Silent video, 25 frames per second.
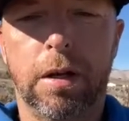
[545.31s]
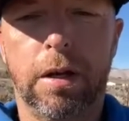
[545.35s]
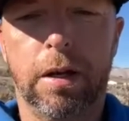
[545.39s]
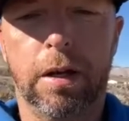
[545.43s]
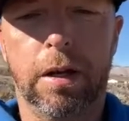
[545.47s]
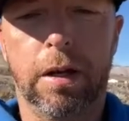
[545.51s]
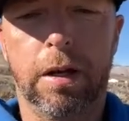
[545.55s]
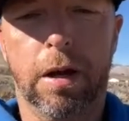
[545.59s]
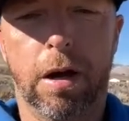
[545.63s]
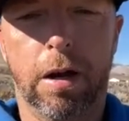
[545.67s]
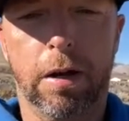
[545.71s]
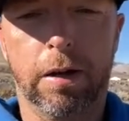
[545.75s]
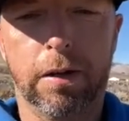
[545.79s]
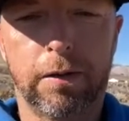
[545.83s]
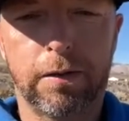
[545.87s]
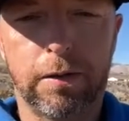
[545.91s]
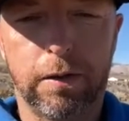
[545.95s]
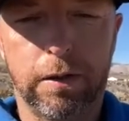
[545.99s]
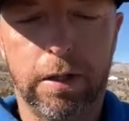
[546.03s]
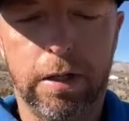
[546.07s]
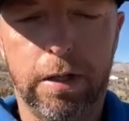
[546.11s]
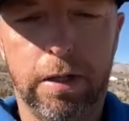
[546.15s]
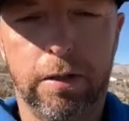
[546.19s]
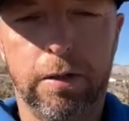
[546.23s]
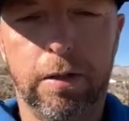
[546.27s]
And
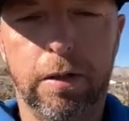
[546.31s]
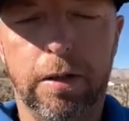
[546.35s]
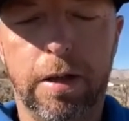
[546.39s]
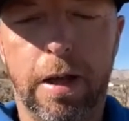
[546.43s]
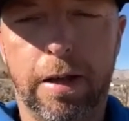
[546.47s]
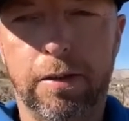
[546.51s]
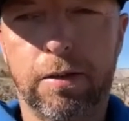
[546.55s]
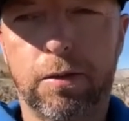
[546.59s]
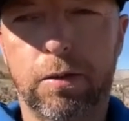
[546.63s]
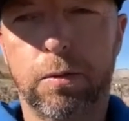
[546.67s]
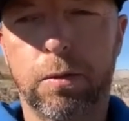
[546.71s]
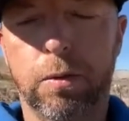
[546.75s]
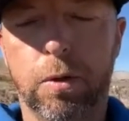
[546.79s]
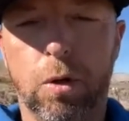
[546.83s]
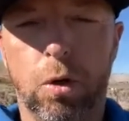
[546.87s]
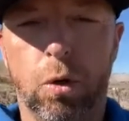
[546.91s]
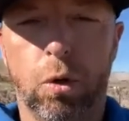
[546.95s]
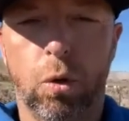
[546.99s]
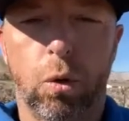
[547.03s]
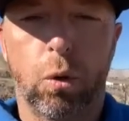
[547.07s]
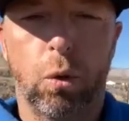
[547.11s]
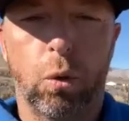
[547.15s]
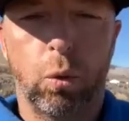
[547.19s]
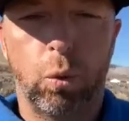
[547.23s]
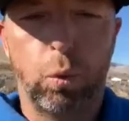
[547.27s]
honestly, that's
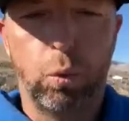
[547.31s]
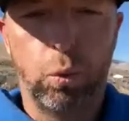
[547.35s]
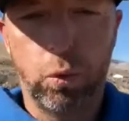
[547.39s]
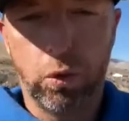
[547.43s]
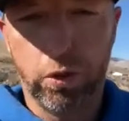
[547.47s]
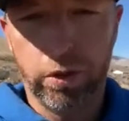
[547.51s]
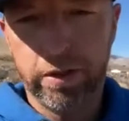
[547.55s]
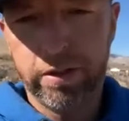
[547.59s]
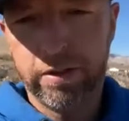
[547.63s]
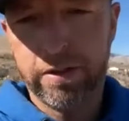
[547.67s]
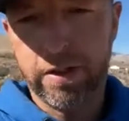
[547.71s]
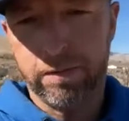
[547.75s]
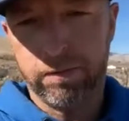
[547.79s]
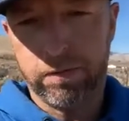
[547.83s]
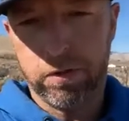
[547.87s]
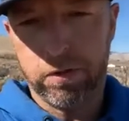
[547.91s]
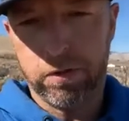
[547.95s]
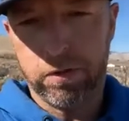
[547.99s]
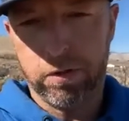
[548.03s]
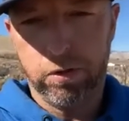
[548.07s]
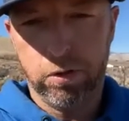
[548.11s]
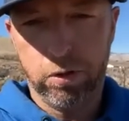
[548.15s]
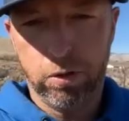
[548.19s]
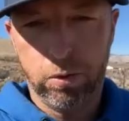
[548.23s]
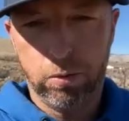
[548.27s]
really tough to
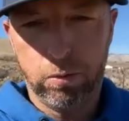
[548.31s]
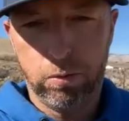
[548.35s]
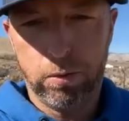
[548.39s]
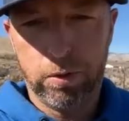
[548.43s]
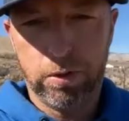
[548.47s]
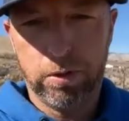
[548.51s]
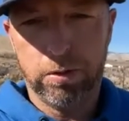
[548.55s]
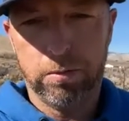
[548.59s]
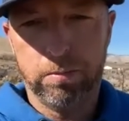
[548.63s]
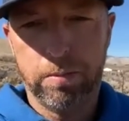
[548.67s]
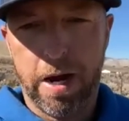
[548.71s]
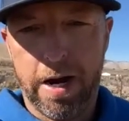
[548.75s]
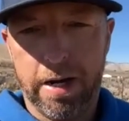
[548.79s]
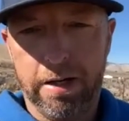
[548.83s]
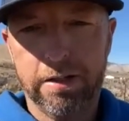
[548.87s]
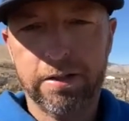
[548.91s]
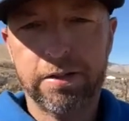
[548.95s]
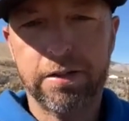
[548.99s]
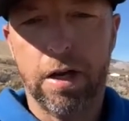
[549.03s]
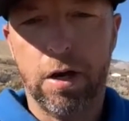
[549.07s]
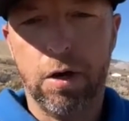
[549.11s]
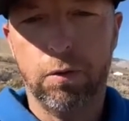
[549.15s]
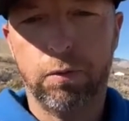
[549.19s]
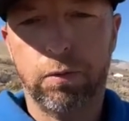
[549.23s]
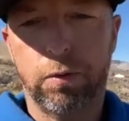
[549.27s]
do when you're by
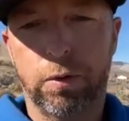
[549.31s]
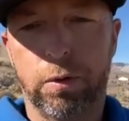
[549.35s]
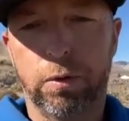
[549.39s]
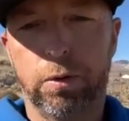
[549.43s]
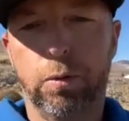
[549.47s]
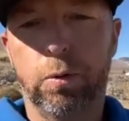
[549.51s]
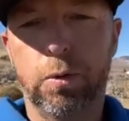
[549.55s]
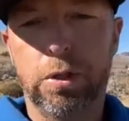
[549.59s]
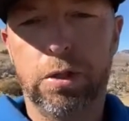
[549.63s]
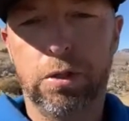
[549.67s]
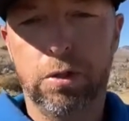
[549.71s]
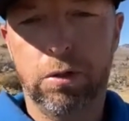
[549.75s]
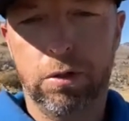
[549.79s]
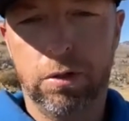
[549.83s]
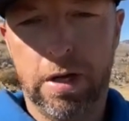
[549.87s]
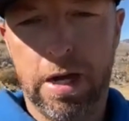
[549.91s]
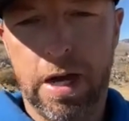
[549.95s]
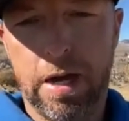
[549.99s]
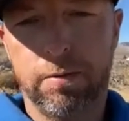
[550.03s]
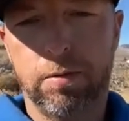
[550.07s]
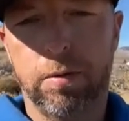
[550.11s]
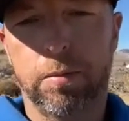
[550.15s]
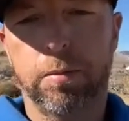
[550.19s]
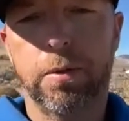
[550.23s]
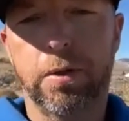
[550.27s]
yourself or when you don't
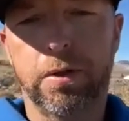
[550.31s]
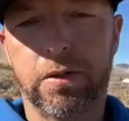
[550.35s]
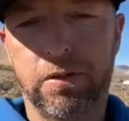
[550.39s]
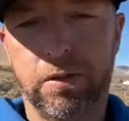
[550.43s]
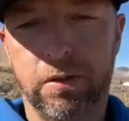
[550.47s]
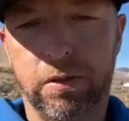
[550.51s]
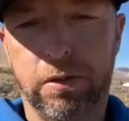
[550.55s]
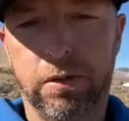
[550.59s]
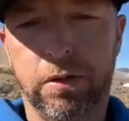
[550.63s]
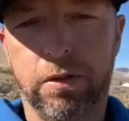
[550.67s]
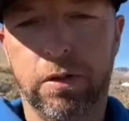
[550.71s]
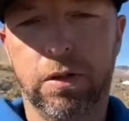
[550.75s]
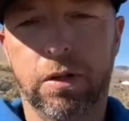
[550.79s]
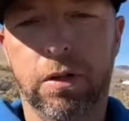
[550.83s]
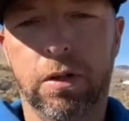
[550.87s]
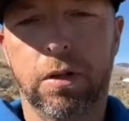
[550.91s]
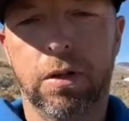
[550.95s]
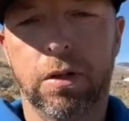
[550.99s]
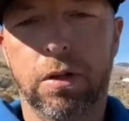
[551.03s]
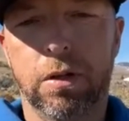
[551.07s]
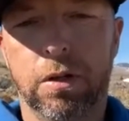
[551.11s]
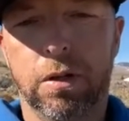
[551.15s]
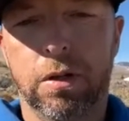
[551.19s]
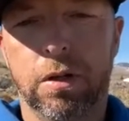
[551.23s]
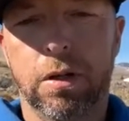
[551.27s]
have a person
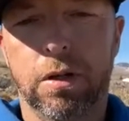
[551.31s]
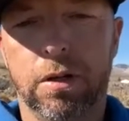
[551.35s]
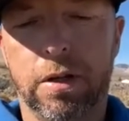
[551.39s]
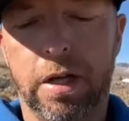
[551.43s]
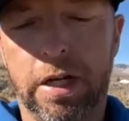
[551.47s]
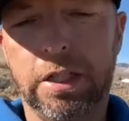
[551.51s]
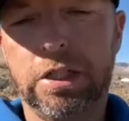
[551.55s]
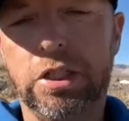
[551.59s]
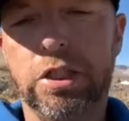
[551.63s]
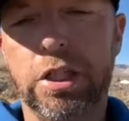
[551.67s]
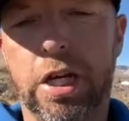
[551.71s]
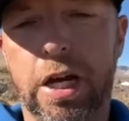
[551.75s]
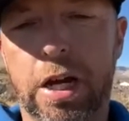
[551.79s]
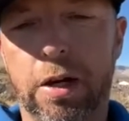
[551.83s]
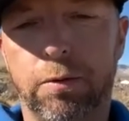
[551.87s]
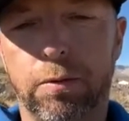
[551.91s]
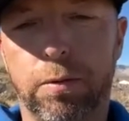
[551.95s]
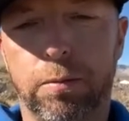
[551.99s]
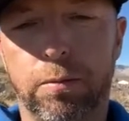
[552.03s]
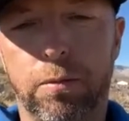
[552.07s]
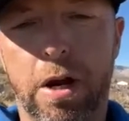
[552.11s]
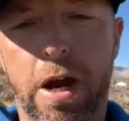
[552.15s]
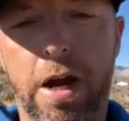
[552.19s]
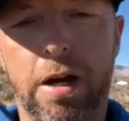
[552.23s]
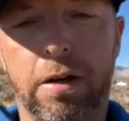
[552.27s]
like Jay
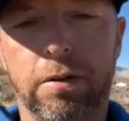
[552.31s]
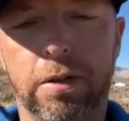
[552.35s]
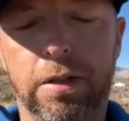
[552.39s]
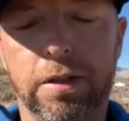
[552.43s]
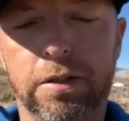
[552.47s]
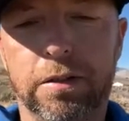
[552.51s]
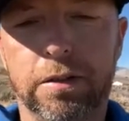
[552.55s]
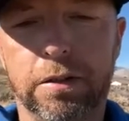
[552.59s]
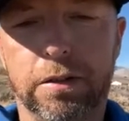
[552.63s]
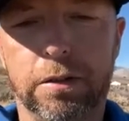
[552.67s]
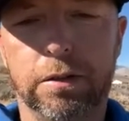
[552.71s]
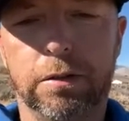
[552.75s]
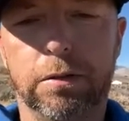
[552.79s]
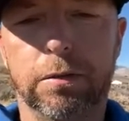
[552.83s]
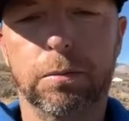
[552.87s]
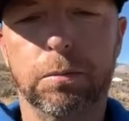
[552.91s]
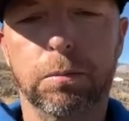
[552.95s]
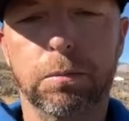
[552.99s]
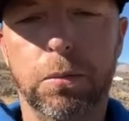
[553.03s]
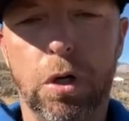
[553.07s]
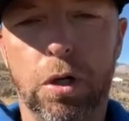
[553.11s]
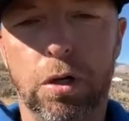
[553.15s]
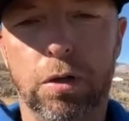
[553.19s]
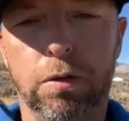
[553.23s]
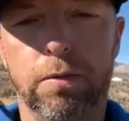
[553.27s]
from Rack Racing
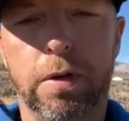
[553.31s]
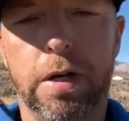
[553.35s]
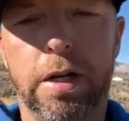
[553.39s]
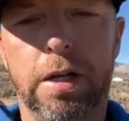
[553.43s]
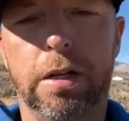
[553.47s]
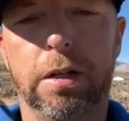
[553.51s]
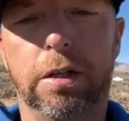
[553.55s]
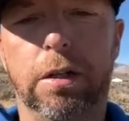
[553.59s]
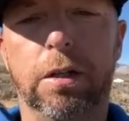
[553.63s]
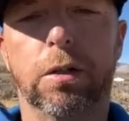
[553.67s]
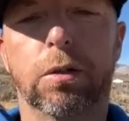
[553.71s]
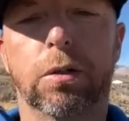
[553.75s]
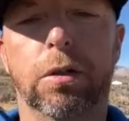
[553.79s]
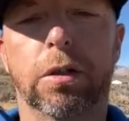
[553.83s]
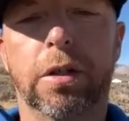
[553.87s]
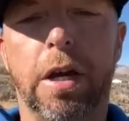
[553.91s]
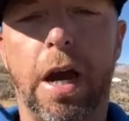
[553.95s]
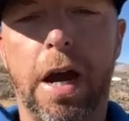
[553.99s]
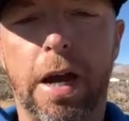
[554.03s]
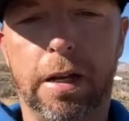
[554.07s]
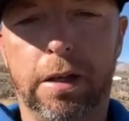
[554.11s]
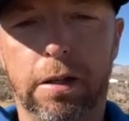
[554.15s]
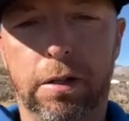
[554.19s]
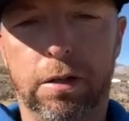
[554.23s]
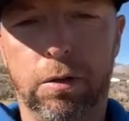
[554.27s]
motivating you or
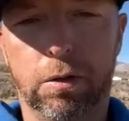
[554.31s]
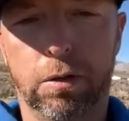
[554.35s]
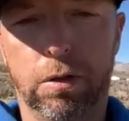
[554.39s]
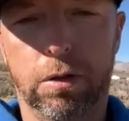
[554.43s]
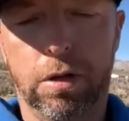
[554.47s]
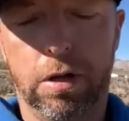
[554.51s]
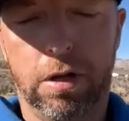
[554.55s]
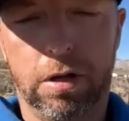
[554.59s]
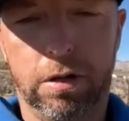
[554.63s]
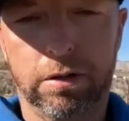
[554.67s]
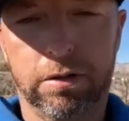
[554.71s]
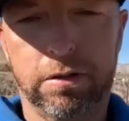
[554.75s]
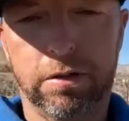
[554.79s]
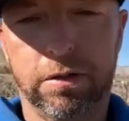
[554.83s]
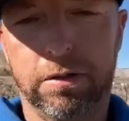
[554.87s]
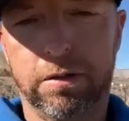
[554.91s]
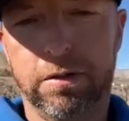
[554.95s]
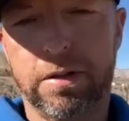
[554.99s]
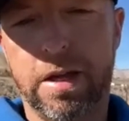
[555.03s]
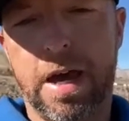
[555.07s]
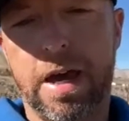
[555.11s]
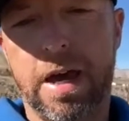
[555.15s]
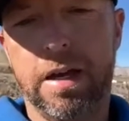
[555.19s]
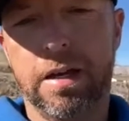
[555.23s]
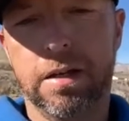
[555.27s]
guiding you along to
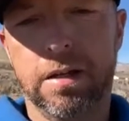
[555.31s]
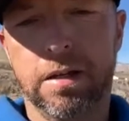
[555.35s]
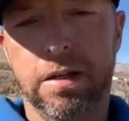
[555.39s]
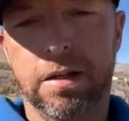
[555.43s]
do that.